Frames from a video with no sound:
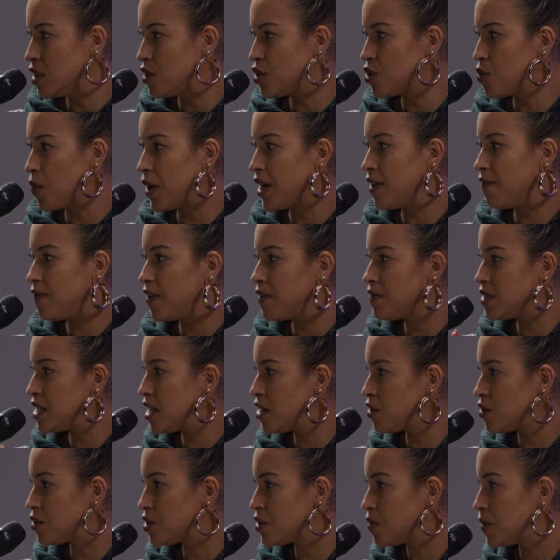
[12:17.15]

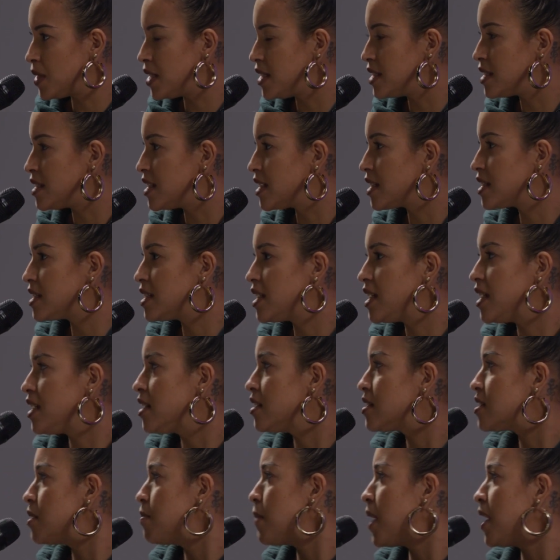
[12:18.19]
2015 or
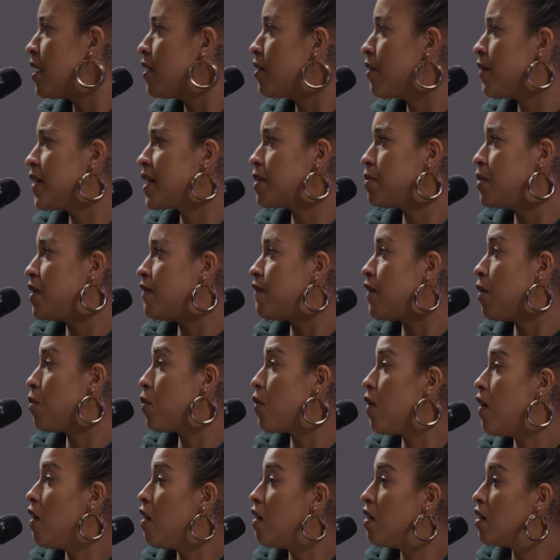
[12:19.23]
2016. Somebody correct me if
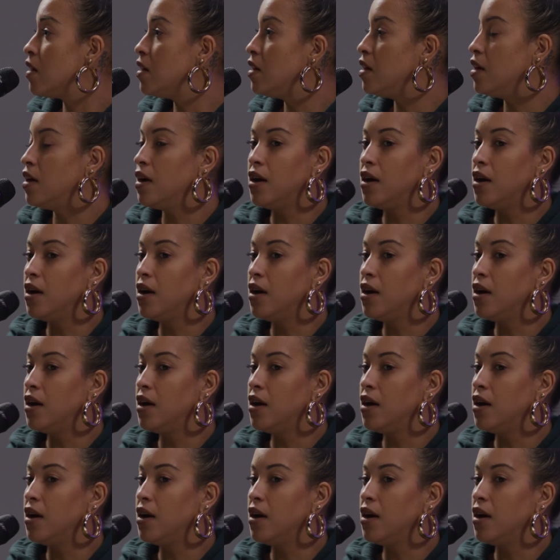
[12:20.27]
I'm wrong.